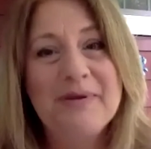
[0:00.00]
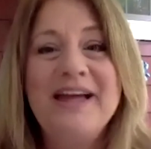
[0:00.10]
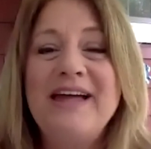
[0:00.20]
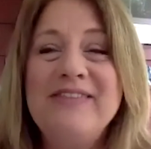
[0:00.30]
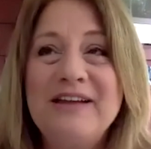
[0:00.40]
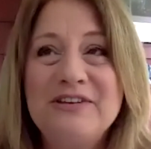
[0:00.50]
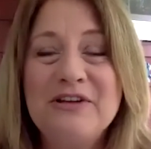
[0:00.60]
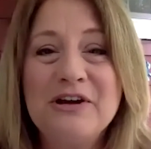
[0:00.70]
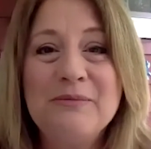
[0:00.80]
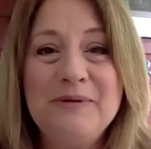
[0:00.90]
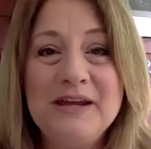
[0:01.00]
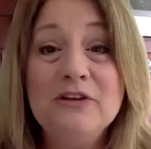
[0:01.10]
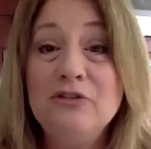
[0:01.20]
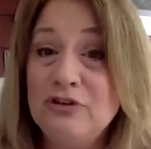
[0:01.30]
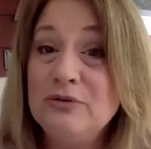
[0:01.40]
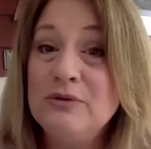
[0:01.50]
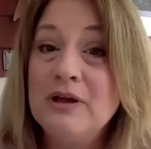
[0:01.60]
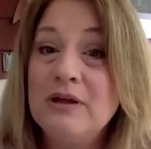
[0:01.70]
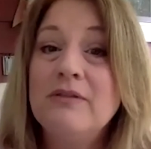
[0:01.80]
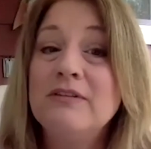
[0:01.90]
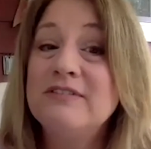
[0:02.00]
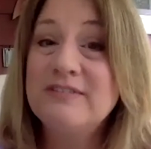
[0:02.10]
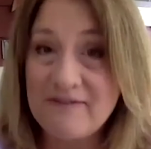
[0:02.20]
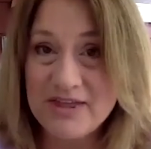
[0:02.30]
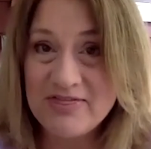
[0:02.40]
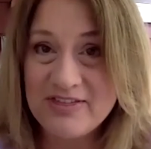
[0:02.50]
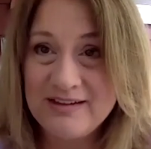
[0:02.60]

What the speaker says: and that's going to be June the 7th,